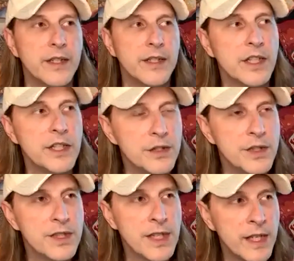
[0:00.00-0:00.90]
Did you
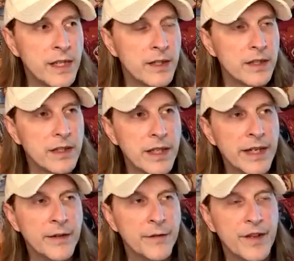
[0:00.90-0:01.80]
see
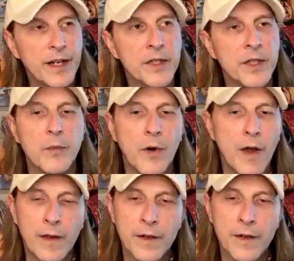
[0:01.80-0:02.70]
it affect your
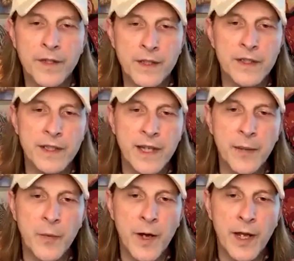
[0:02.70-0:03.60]
brothers in the
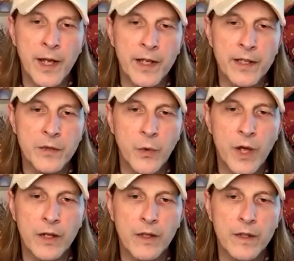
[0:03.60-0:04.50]
same way as
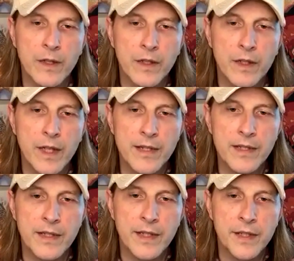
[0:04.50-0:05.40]
well
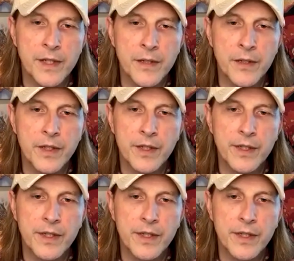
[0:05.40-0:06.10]
as it did you?